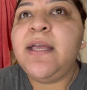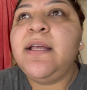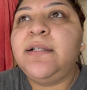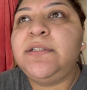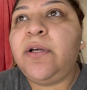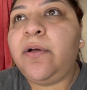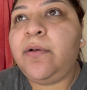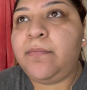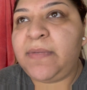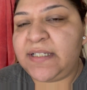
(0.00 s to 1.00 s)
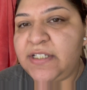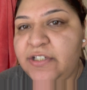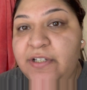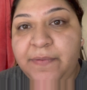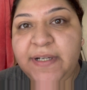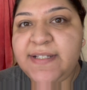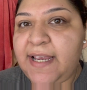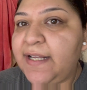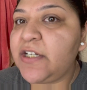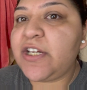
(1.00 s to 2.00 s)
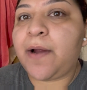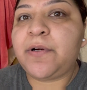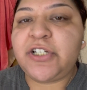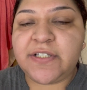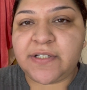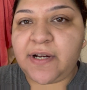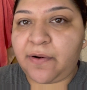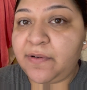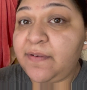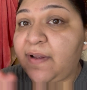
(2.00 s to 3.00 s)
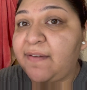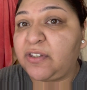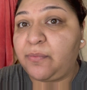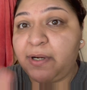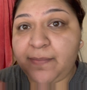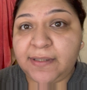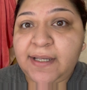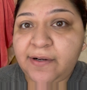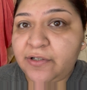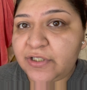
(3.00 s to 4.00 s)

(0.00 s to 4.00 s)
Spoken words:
So my sister's already taking a shower. She's good. I don't even have to worry about that girl.